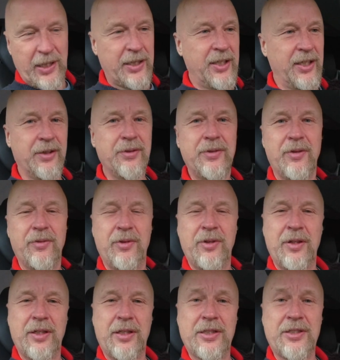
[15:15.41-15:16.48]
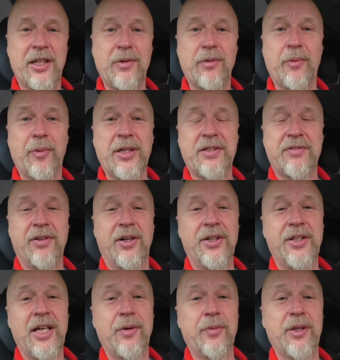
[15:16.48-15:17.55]
You know, there's only one way to
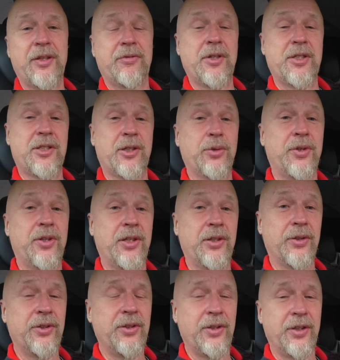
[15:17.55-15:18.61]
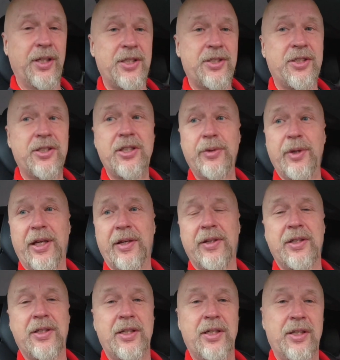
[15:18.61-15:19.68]
find out whether it's a good thing or not, and that's to do it.
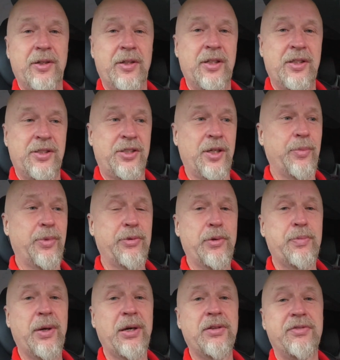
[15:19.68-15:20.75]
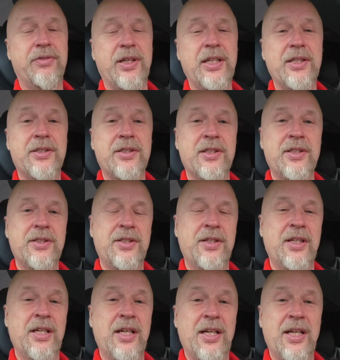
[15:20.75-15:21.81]
Jump in with both feet
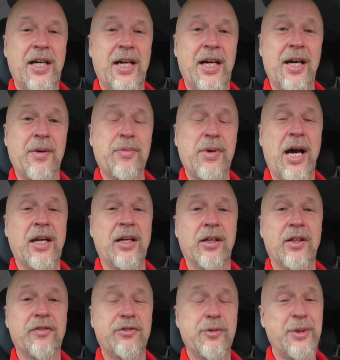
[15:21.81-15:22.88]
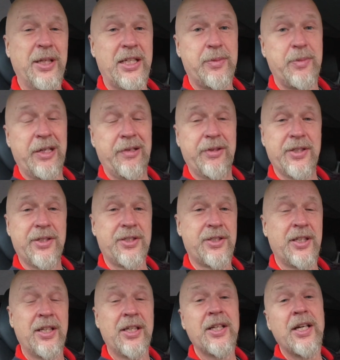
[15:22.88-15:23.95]
and learn from the experience.
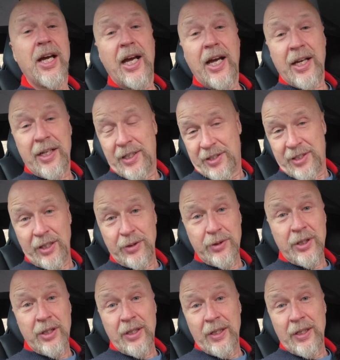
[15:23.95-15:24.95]
So